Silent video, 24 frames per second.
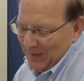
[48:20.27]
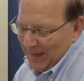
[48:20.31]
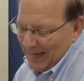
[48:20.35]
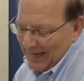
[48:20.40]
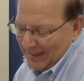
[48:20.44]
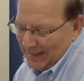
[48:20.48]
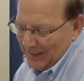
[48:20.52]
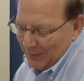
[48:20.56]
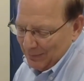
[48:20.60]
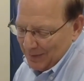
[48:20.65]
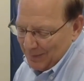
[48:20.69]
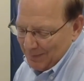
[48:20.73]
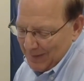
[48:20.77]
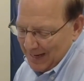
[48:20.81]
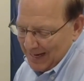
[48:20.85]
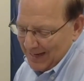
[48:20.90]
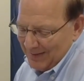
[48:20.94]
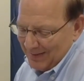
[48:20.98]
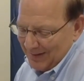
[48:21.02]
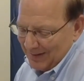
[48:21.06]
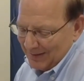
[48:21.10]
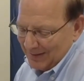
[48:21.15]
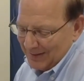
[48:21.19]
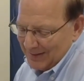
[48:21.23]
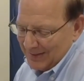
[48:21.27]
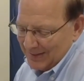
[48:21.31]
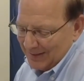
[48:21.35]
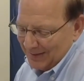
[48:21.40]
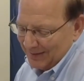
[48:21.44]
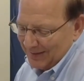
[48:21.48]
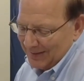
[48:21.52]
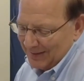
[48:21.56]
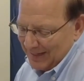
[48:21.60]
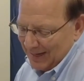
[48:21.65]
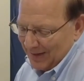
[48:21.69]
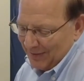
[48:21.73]
And he remained there
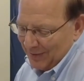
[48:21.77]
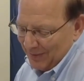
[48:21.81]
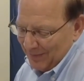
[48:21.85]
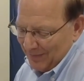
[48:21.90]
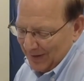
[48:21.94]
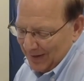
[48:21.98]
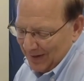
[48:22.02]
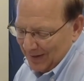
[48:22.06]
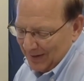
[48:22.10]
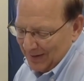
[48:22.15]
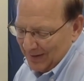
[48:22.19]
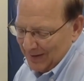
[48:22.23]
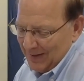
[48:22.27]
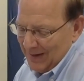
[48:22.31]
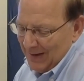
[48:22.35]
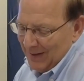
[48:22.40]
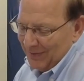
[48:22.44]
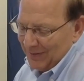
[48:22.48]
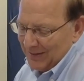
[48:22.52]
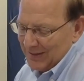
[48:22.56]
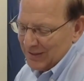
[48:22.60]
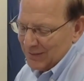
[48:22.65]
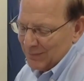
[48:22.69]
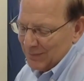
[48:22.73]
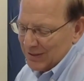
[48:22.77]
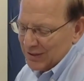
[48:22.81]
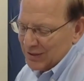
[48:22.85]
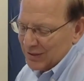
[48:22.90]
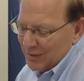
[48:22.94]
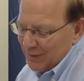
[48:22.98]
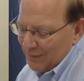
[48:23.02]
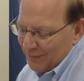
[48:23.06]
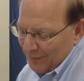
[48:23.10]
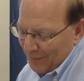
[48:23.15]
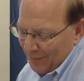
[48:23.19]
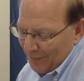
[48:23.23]
until the death of Herod. This was
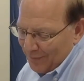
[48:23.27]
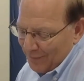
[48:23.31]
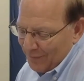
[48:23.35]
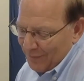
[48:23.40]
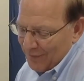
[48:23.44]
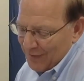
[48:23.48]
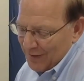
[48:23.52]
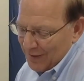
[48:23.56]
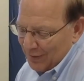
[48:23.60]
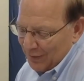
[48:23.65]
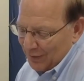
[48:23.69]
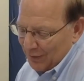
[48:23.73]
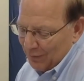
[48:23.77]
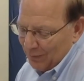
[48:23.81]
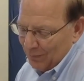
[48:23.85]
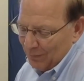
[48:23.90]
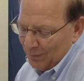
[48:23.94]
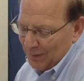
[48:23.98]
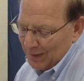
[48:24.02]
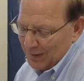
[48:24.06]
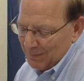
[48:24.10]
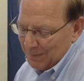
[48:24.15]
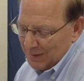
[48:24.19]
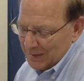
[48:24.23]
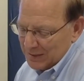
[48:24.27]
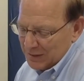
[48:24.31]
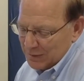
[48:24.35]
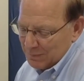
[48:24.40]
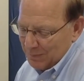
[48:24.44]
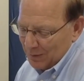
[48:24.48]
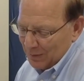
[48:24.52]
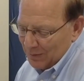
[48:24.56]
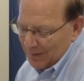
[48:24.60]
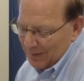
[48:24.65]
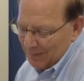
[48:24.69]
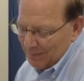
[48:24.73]
to fulfill what had been
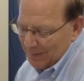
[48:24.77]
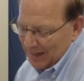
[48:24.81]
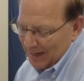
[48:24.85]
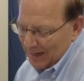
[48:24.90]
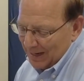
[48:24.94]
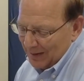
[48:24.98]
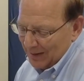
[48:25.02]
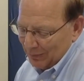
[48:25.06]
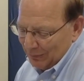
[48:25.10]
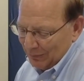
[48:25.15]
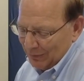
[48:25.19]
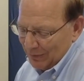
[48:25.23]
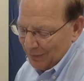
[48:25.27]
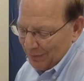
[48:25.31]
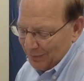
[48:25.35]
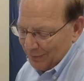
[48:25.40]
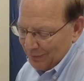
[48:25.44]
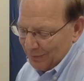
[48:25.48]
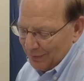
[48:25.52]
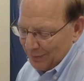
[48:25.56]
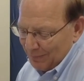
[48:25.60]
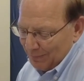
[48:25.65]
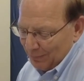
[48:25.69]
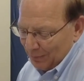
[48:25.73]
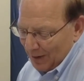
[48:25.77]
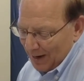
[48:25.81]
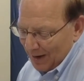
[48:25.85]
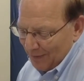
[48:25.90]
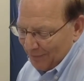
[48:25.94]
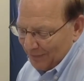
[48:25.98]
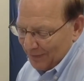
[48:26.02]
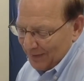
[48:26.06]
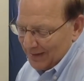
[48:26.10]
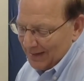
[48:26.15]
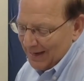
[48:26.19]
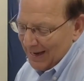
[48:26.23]
spoken by the Lord through the
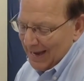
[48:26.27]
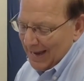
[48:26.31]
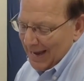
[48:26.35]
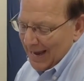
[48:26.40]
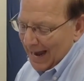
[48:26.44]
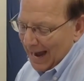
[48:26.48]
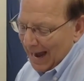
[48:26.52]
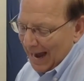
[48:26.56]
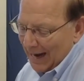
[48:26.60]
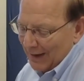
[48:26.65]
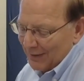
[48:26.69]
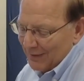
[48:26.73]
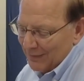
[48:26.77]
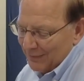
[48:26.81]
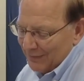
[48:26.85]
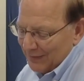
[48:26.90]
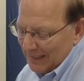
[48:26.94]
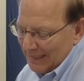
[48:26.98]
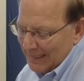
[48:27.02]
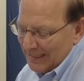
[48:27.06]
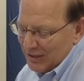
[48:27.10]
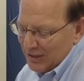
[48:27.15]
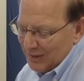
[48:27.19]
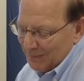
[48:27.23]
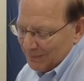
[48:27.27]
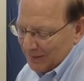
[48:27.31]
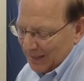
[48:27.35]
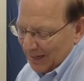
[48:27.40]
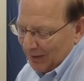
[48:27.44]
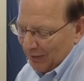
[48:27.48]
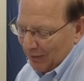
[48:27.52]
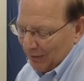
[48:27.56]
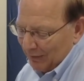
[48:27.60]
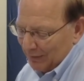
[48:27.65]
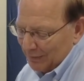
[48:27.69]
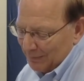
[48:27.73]
prophet mm. out of Egypt I
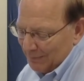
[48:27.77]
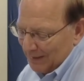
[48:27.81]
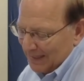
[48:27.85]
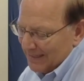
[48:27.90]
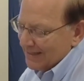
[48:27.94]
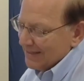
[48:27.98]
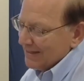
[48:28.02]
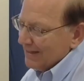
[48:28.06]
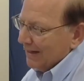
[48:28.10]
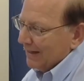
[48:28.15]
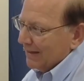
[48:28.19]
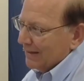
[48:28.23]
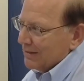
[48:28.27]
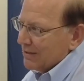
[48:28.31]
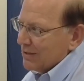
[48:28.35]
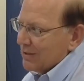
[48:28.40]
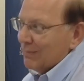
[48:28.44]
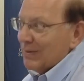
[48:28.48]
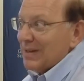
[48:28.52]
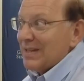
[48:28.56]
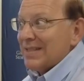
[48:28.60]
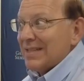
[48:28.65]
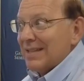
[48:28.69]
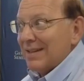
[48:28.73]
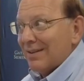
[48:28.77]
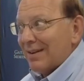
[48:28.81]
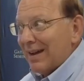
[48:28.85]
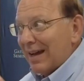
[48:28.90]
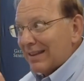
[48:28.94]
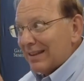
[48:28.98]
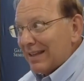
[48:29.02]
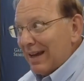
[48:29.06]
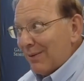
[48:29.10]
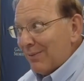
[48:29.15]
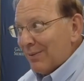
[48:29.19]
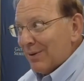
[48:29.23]
called my son. So we still
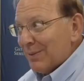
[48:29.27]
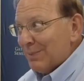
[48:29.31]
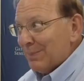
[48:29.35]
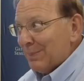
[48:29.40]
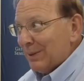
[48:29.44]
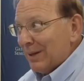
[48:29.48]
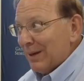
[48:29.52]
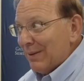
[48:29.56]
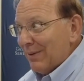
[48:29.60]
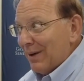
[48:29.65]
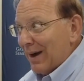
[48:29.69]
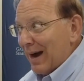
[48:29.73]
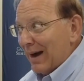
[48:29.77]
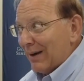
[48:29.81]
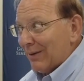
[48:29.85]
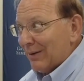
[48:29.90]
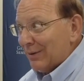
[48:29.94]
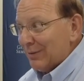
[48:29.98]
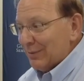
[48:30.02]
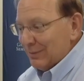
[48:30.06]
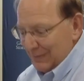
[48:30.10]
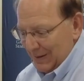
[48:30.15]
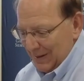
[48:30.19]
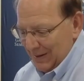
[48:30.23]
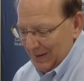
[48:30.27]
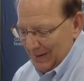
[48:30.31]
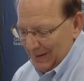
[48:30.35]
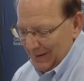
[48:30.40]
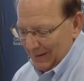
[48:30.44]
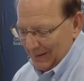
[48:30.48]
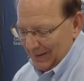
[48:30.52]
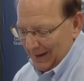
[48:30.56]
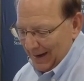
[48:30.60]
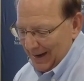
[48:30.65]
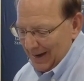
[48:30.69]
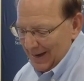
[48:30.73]
got that word plerao. Yep.
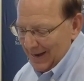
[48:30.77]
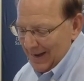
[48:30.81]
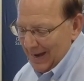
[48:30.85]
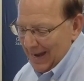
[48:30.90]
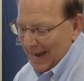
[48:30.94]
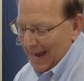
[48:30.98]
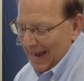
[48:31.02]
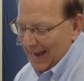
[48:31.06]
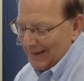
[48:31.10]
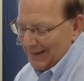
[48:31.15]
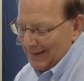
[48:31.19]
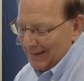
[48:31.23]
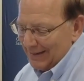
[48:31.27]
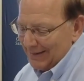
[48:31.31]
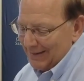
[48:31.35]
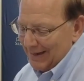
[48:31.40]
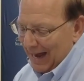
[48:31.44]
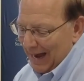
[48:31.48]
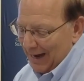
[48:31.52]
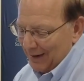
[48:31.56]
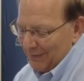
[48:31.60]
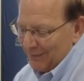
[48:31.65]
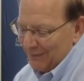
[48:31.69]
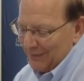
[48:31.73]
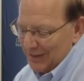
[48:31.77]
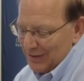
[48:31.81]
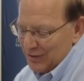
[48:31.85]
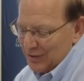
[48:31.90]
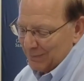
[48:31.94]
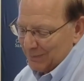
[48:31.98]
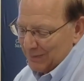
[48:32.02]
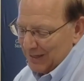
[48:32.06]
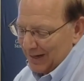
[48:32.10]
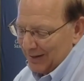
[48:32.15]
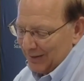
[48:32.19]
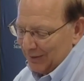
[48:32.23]
Okay. And then out of
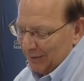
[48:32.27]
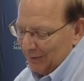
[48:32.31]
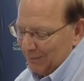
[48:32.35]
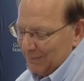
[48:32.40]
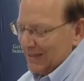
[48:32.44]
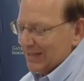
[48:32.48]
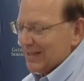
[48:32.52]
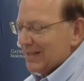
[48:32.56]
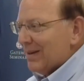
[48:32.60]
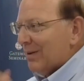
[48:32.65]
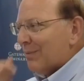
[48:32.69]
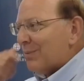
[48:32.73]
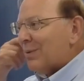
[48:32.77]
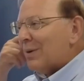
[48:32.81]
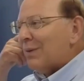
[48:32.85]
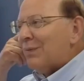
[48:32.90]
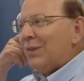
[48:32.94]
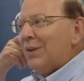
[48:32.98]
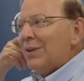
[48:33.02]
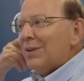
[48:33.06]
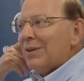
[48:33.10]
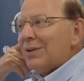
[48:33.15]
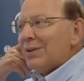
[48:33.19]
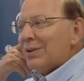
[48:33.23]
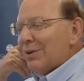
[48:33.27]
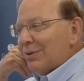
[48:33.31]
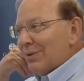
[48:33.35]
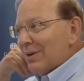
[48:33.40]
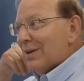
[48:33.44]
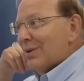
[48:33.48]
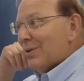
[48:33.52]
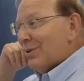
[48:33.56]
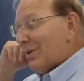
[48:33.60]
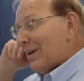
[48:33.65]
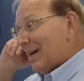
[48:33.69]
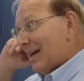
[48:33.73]
Egypt I called my son. Well, if you go
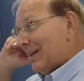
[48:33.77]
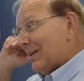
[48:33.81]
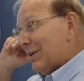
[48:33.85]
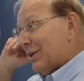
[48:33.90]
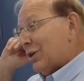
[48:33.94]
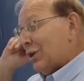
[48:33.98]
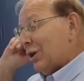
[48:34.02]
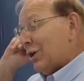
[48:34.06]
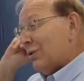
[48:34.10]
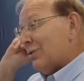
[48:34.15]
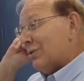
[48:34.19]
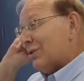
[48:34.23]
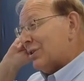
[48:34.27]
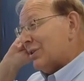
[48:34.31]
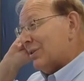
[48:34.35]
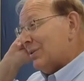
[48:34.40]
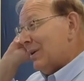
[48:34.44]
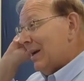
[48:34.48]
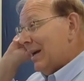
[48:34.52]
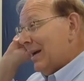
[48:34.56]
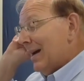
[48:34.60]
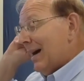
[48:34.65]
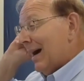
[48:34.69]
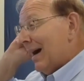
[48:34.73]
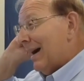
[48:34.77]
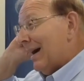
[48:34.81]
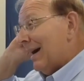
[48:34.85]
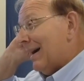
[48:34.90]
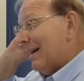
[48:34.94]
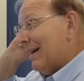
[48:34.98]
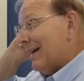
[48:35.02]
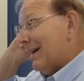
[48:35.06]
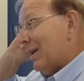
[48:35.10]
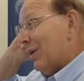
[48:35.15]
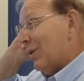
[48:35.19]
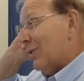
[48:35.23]
go ahead and go to
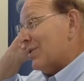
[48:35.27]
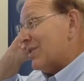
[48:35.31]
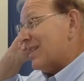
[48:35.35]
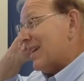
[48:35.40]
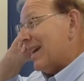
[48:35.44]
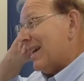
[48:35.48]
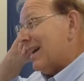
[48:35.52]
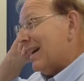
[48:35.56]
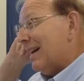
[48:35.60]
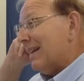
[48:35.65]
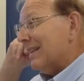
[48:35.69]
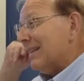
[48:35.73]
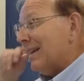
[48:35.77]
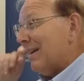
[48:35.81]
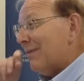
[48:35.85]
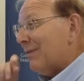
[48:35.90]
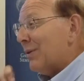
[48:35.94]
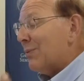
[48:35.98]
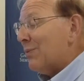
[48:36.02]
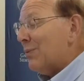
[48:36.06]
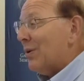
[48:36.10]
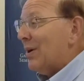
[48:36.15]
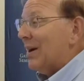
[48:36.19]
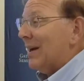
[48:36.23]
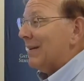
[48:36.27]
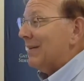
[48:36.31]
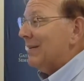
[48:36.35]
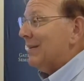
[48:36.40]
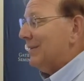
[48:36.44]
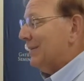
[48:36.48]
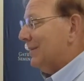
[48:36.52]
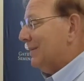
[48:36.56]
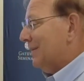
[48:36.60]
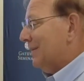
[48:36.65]
uh, Hosea 11.1. 1.